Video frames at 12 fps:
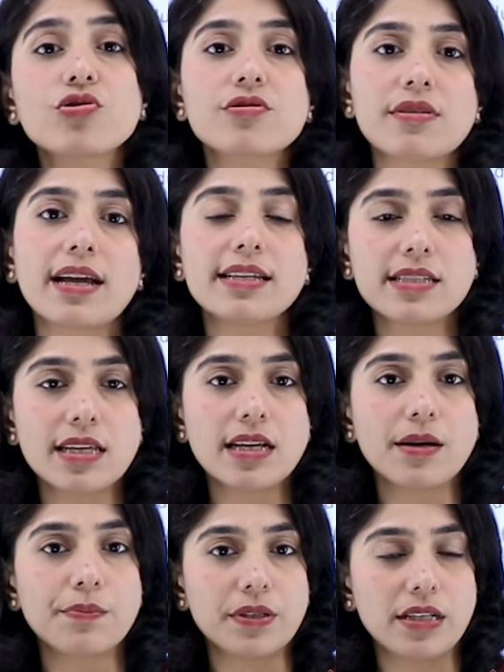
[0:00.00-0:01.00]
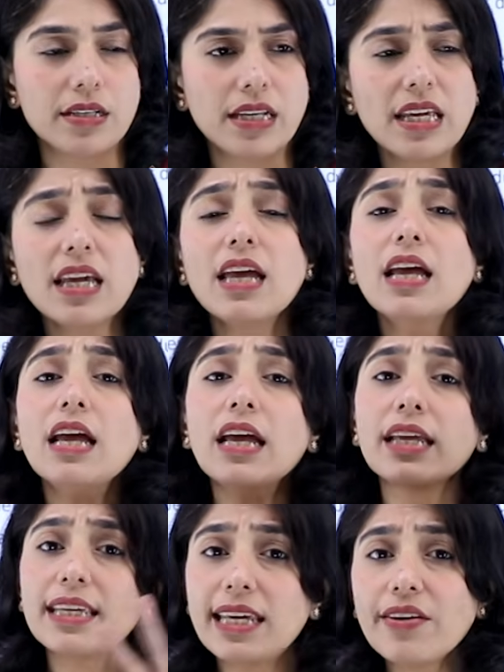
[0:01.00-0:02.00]
society completely,
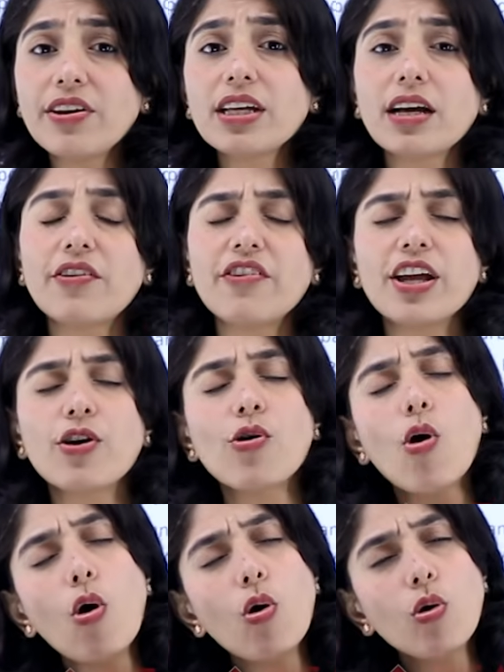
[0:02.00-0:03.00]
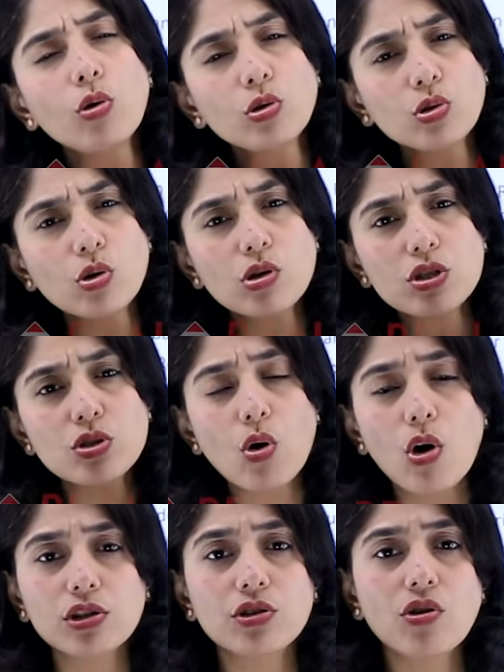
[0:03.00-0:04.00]
giving away all those
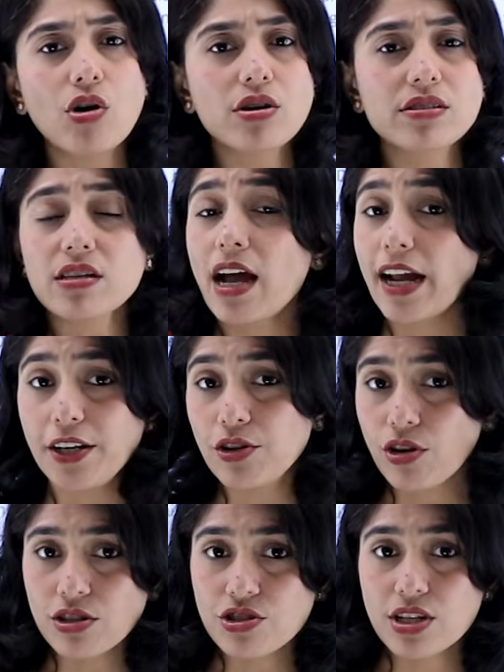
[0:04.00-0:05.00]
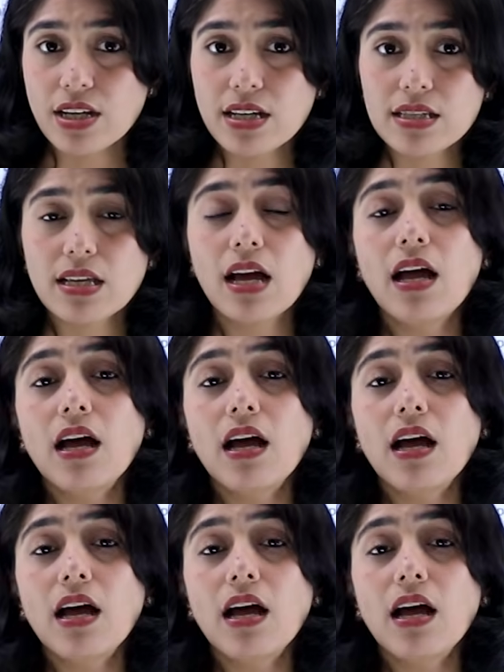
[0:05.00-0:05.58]
orthodox ideologies,